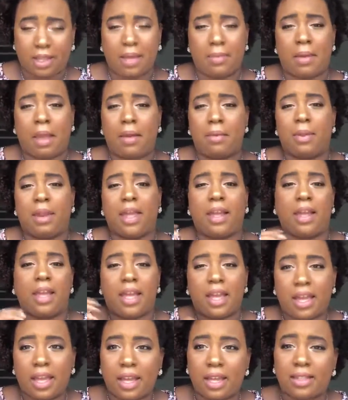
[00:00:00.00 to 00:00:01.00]
They're made with like
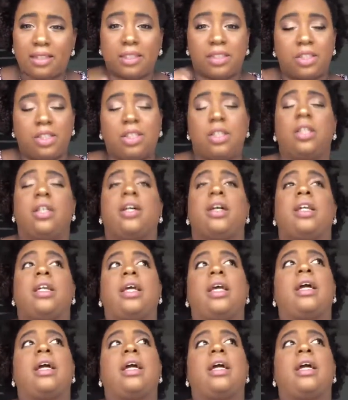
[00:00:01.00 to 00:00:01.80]
eggs and sugar, and